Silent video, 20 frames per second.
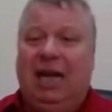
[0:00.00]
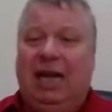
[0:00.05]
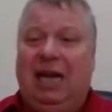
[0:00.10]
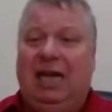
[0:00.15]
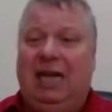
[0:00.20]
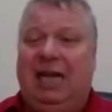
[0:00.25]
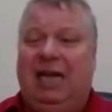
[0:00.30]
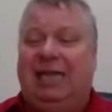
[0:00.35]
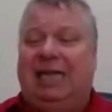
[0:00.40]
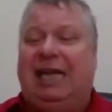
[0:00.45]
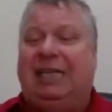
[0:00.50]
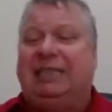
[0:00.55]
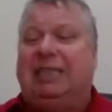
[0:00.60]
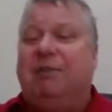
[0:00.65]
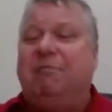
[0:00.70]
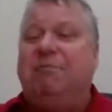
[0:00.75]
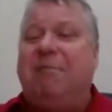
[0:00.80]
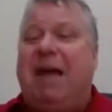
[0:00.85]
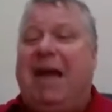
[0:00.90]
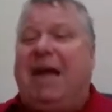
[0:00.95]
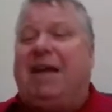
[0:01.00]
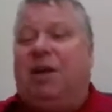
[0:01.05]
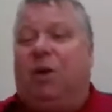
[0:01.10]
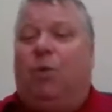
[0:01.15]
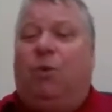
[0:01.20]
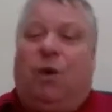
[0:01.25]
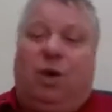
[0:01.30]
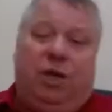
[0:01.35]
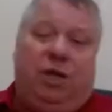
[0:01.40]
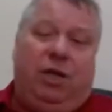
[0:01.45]
It doesn't
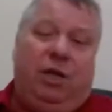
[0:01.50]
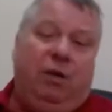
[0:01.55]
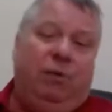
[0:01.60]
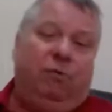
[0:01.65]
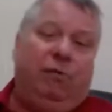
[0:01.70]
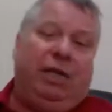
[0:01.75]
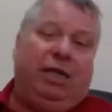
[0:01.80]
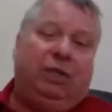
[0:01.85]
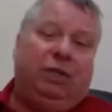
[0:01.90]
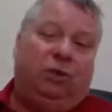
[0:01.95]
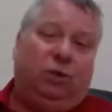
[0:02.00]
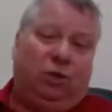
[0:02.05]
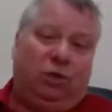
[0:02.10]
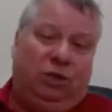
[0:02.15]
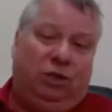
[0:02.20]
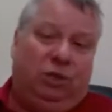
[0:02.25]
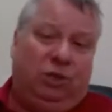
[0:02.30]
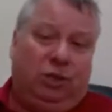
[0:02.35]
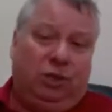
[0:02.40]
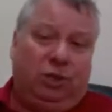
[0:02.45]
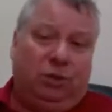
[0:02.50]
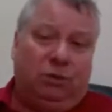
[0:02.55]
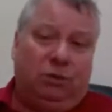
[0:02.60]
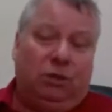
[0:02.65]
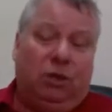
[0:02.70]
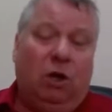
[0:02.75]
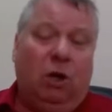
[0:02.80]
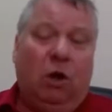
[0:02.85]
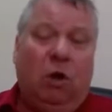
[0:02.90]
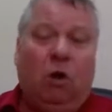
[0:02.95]
matter what resources you use,
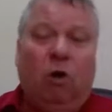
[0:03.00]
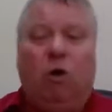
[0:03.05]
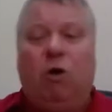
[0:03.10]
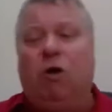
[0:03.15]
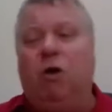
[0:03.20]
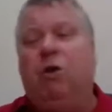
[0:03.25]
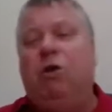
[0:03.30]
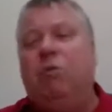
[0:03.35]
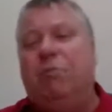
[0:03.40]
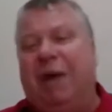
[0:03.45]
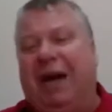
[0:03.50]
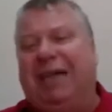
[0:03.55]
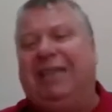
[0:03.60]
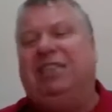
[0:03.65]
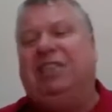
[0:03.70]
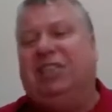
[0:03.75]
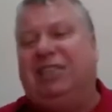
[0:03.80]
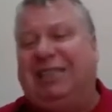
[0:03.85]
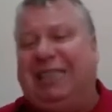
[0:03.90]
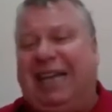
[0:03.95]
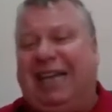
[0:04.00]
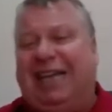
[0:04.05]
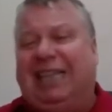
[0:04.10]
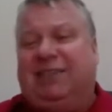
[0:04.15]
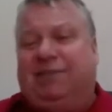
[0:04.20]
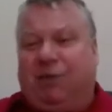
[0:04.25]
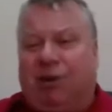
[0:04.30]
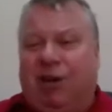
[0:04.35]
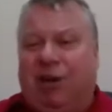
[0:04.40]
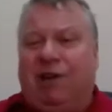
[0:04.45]
or you might just say it's
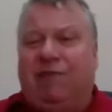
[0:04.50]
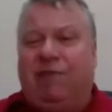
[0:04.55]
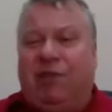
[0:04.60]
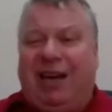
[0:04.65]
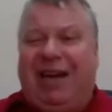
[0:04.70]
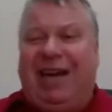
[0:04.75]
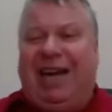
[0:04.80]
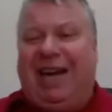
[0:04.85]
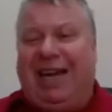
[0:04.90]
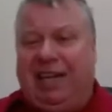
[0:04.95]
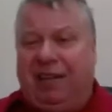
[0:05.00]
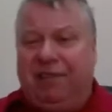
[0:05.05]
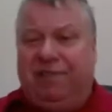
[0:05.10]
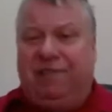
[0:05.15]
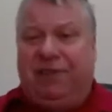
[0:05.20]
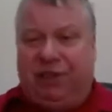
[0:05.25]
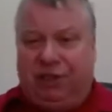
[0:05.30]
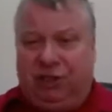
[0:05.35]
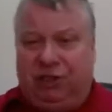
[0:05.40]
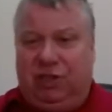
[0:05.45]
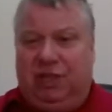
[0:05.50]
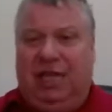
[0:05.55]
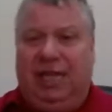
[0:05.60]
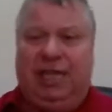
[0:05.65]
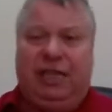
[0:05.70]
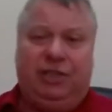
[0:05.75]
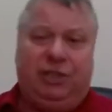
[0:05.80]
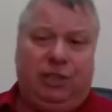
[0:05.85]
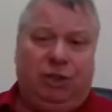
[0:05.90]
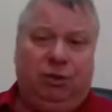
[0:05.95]
very, very inefficient in
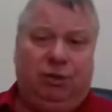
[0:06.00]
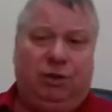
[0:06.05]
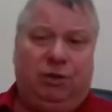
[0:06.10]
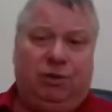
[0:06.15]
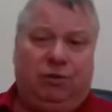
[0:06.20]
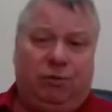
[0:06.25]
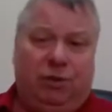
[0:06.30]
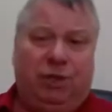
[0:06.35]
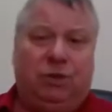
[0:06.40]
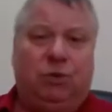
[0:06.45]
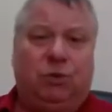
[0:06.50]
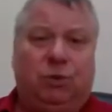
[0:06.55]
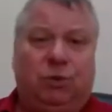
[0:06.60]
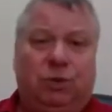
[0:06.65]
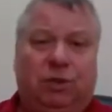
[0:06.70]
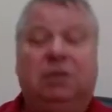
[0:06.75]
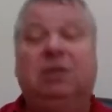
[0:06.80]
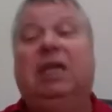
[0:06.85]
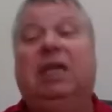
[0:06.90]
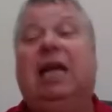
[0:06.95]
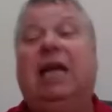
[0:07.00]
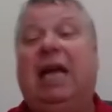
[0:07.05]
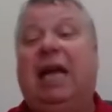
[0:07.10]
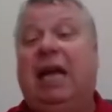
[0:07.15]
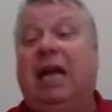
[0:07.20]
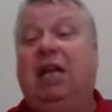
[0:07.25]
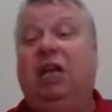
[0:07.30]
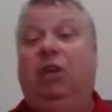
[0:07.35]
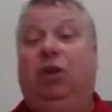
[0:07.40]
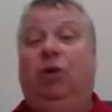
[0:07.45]
its use of resources,
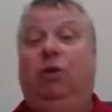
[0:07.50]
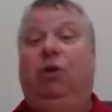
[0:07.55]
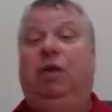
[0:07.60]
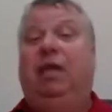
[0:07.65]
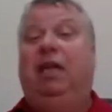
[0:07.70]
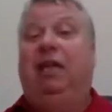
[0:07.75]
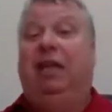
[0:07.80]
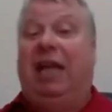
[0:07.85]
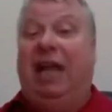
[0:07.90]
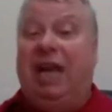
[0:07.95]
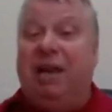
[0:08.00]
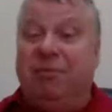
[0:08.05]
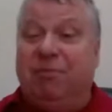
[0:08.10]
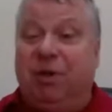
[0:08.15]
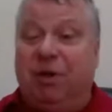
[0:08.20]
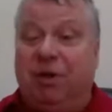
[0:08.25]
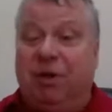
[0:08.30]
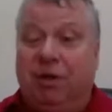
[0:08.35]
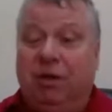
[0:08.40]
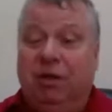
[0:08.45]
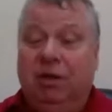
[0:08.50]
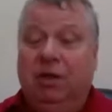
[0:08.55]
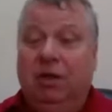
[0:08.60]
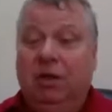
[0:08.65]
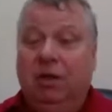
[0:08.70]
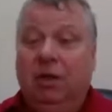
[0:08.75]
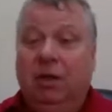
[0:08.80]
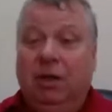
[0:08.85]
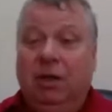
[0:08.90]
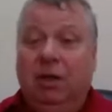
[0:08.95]
including labor.
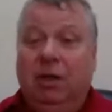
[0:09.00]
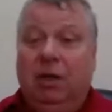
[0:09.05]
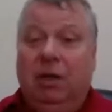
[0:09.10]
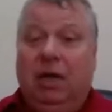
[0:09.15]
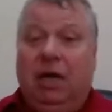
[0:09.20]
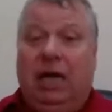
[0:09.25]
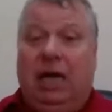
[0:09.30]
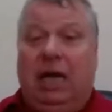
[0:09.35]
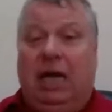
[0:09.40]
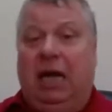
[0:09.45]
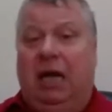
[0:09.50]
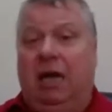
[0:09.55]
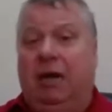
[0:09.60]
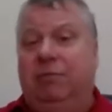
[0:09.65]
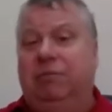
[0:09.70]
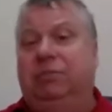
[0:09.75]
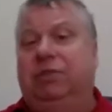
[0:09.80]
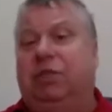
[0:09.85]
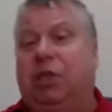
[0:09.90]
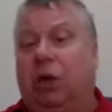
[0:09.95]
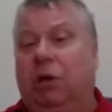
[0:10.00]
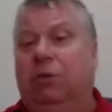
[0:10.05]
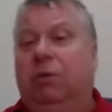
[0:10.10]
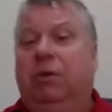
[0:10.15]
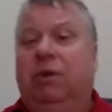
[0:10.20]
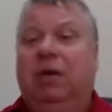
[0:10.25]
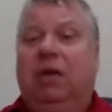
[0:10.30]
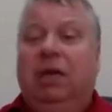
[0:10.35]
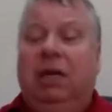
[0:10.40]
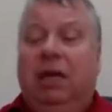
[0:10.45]

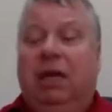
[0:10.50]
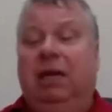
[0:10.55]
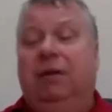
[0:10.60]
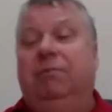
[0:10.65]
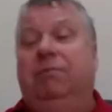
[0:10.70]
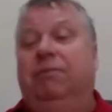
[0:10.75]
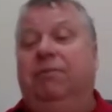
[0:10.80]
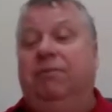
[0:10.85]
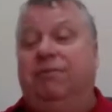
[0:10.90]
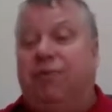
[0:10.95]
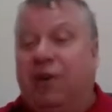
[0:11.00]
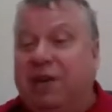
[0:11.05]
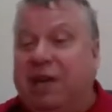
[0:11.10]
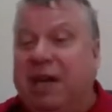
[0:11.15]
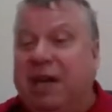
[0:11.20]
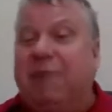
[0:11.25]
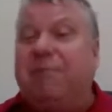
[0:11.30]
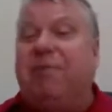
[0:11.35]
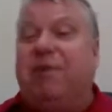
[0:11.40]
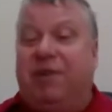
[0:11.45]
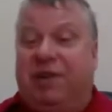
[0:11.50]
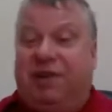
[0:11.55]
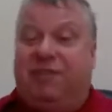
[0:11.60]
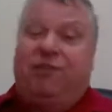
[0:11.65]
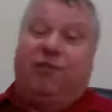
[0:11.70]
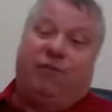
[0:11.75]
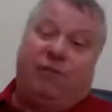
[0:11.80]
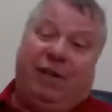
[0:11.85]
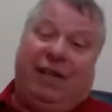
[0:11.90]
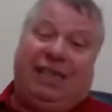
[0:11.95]
So for a number of
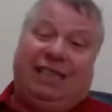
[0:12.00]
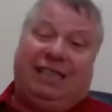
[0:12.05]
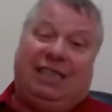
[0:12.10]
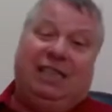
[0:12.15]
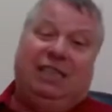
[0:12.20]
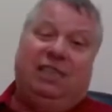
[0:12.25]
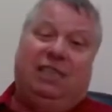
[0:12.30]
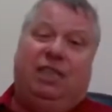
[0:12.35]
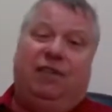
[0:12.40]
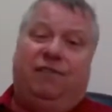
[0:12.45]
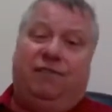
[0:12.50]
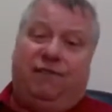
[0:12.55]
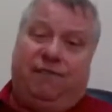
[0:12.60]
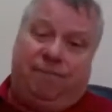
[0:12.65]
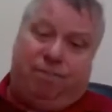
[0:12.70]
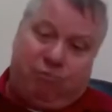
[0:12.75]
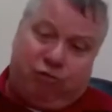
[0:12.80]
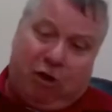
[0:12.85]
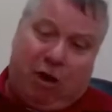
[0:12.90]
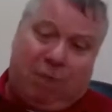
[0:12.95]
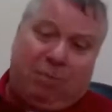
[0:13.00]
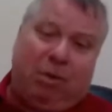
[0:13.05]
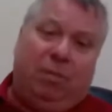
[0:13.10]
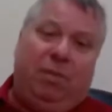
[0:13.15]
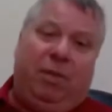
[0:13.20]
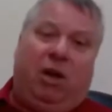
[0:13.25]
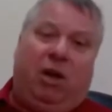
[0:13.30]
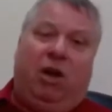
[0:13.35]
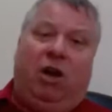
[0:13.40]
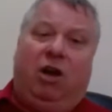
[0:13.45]
different reasons, the
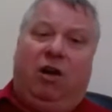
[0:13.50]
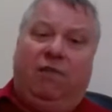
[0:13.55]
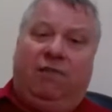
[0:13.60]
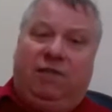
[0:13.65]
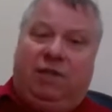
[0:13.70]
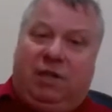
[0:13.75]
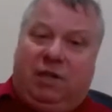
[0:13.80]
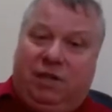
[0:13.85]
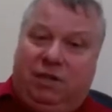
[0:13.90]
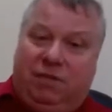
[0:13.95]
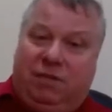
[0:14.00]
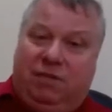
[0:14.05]
problem of